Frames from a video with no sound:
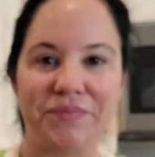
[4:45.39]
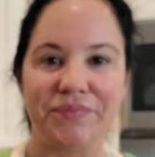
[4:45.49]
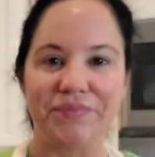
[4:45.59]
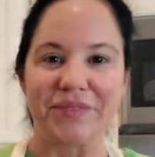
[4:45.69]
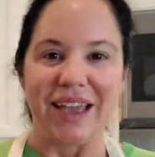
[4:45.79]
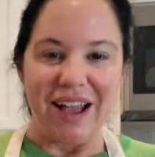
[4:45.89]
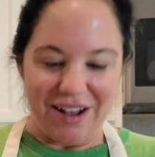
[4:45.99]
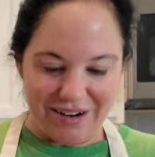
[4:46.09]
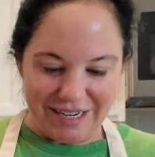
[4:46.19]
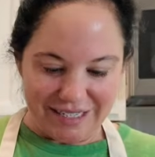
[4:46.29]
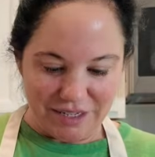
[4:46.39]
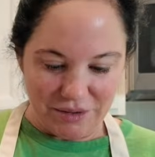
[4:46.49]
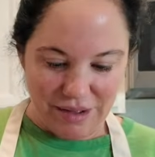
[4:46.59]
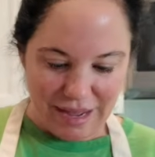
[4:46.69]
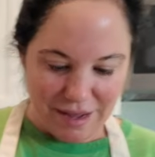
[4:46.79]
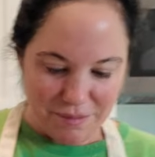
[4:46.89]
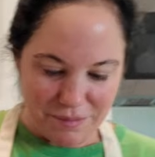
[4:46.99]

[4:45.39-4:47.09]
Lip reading: All right, so I